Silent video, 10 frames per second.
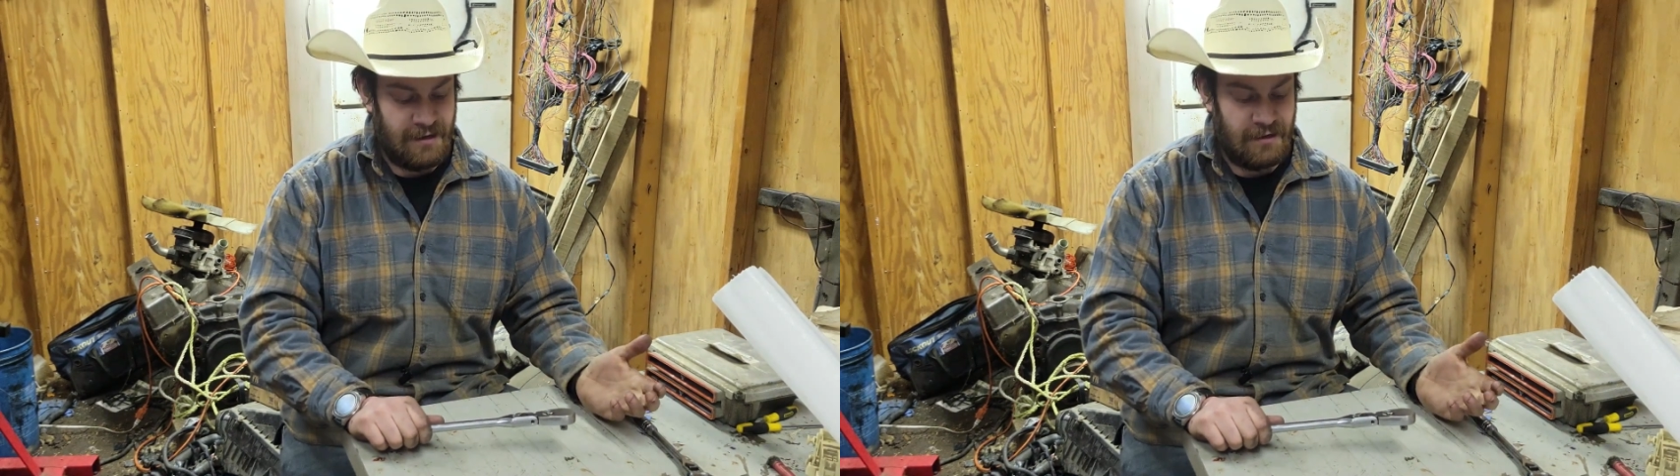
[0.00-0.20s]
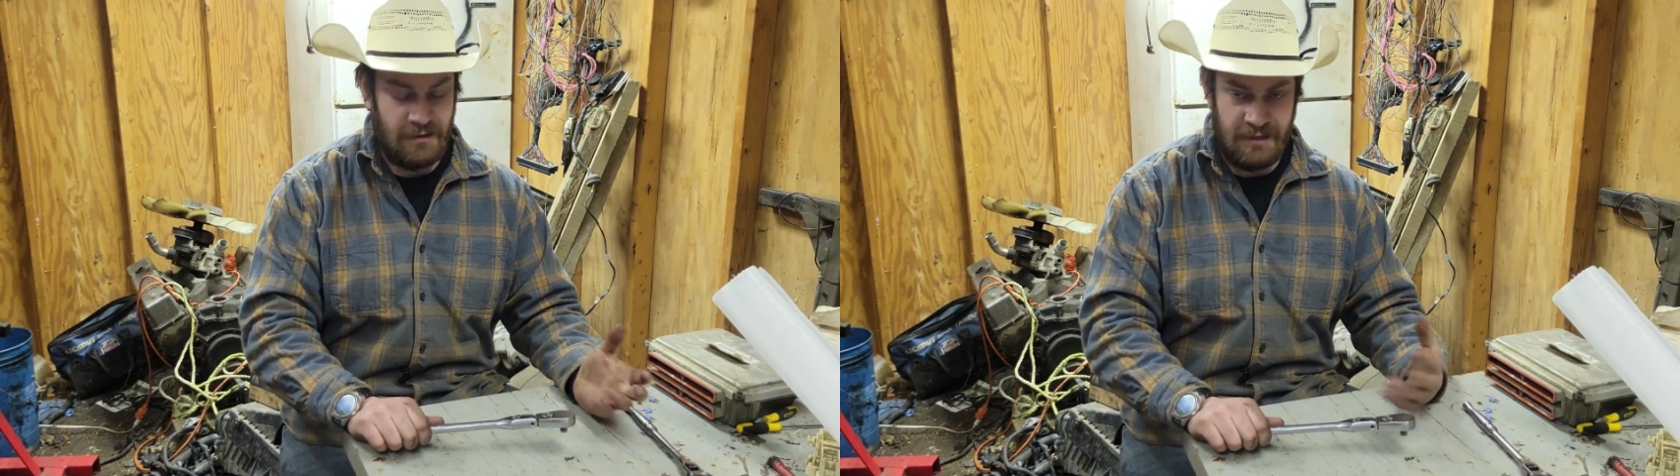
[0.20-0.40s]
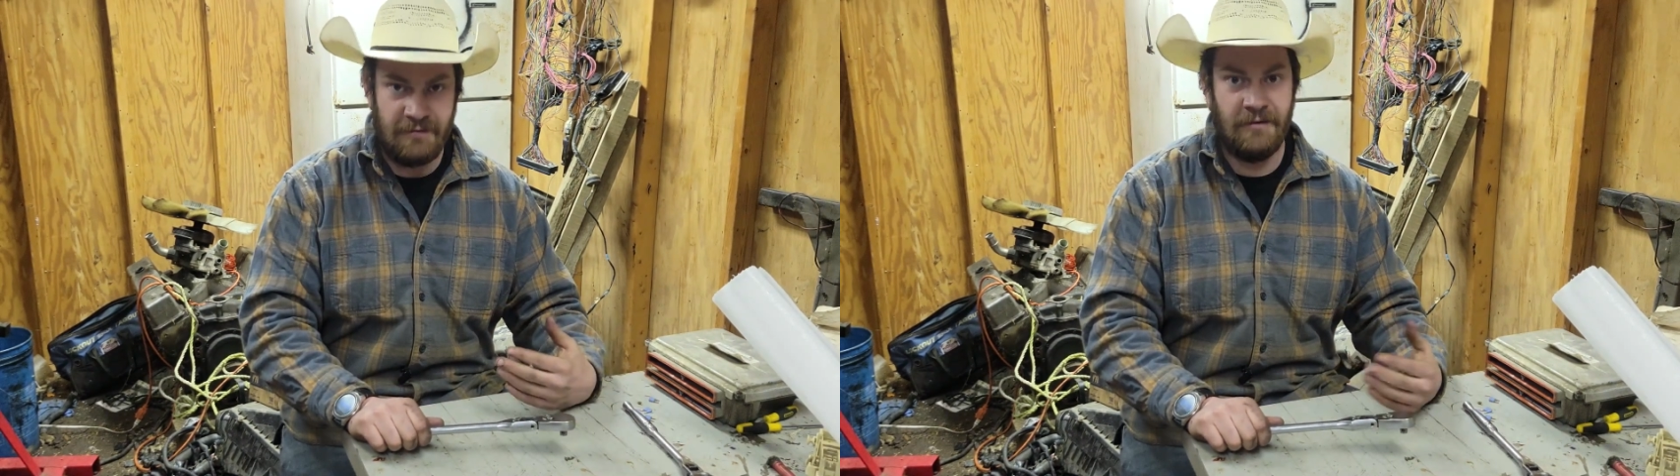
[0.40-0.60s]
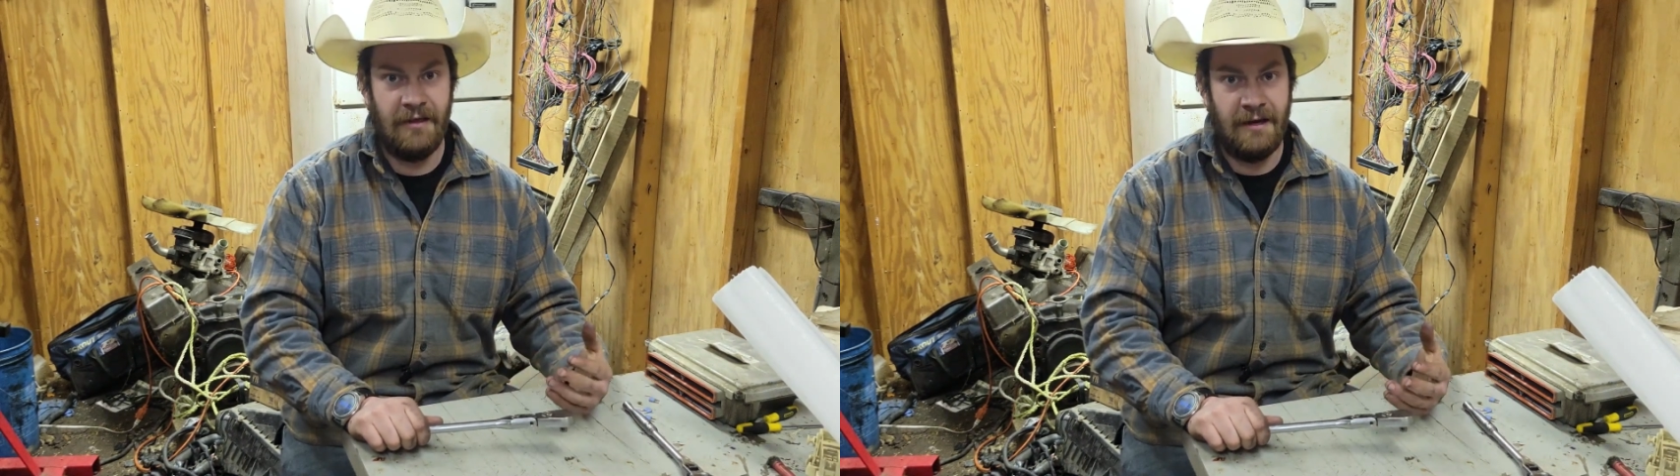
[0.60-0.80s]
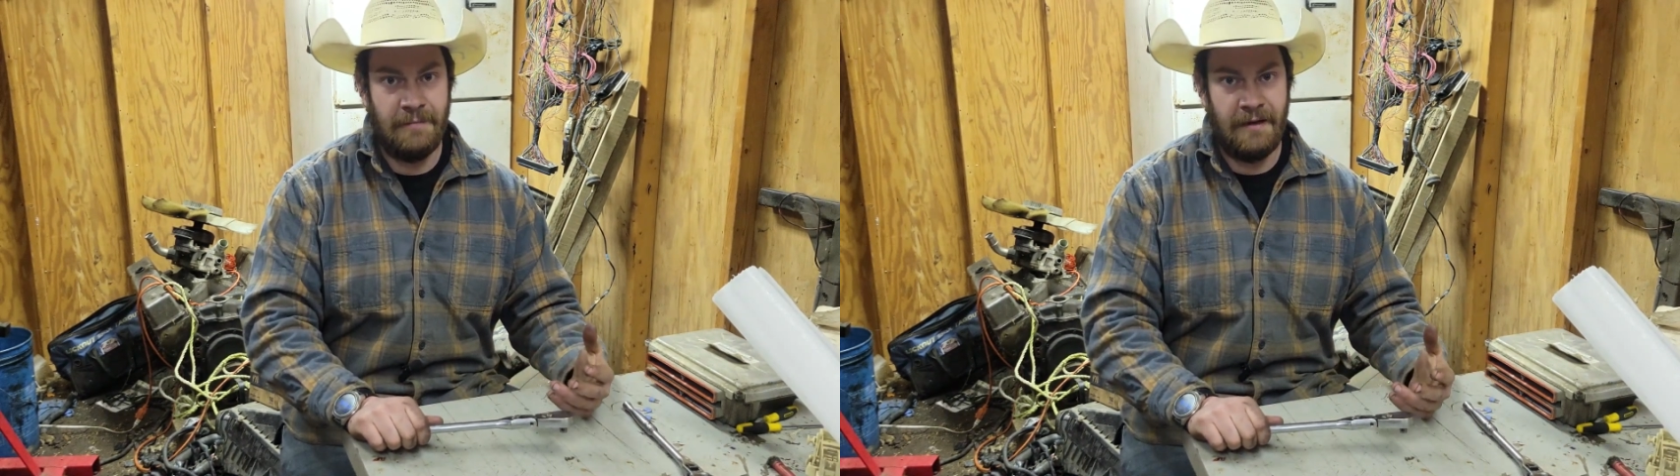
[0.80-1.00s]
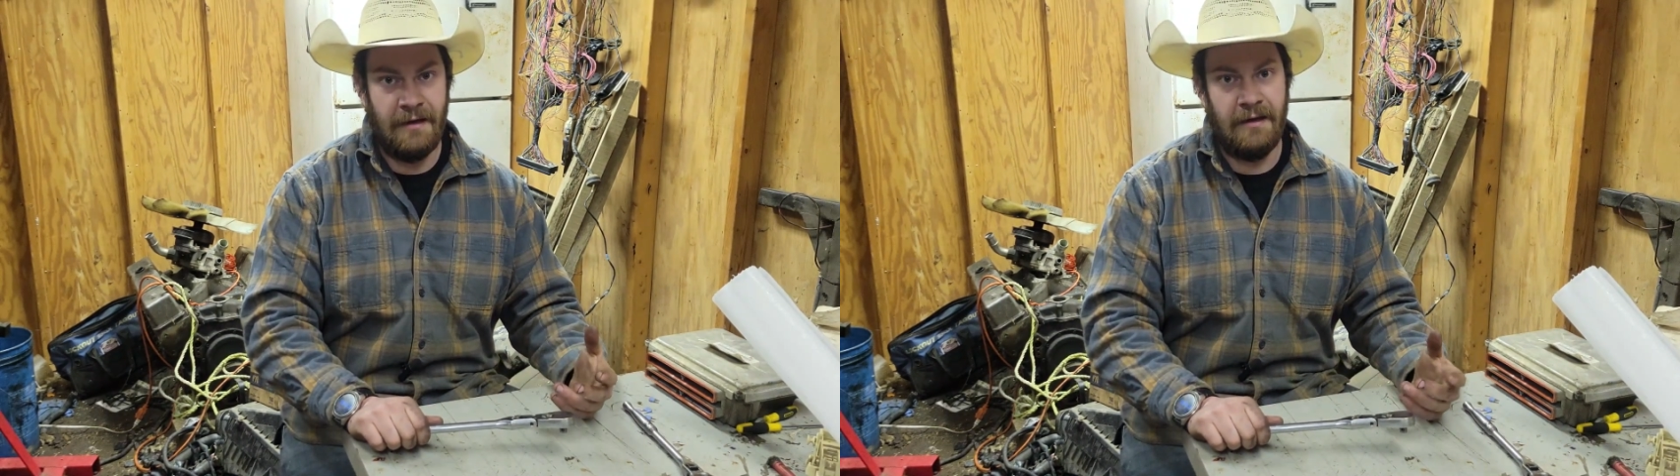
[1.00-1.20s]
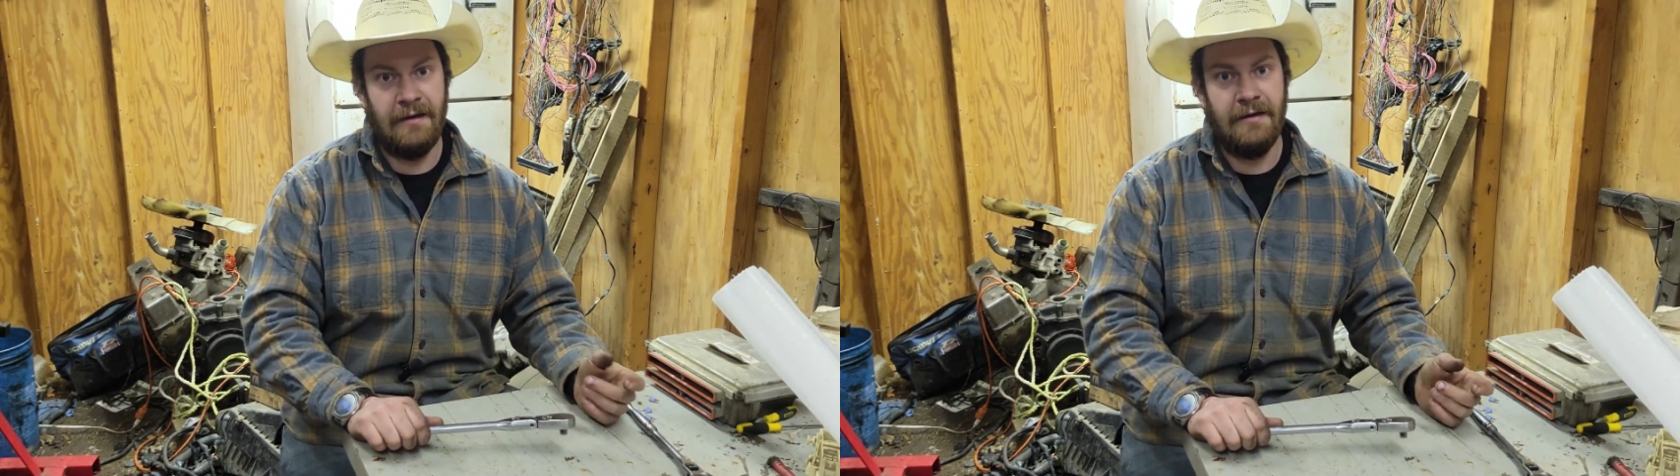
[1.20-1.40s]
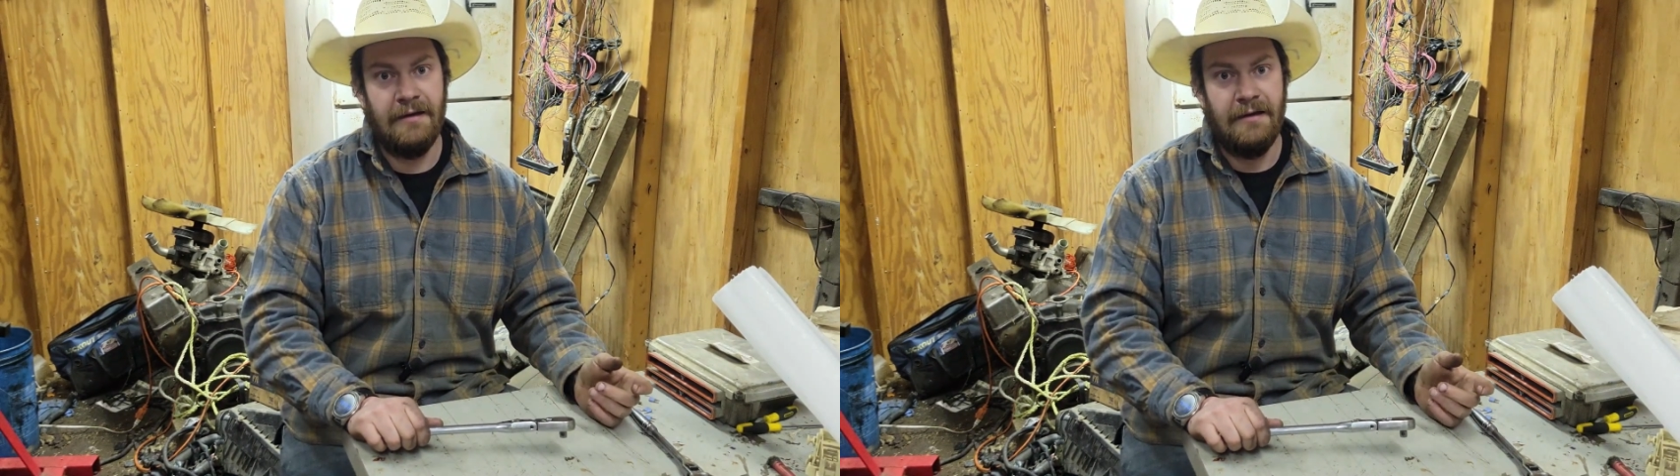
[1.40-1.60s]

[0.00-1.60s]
I cleaned everything up again,